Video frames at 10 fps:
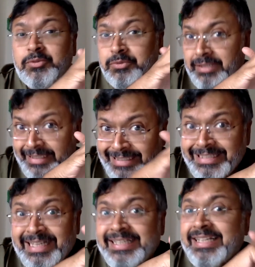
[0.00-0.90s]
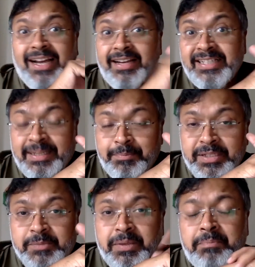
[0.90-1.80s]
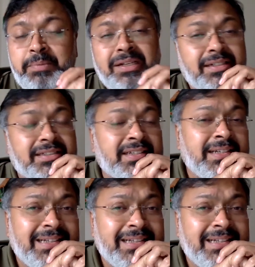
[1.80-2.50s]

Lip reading: So clearly, and then Kali temple is being built,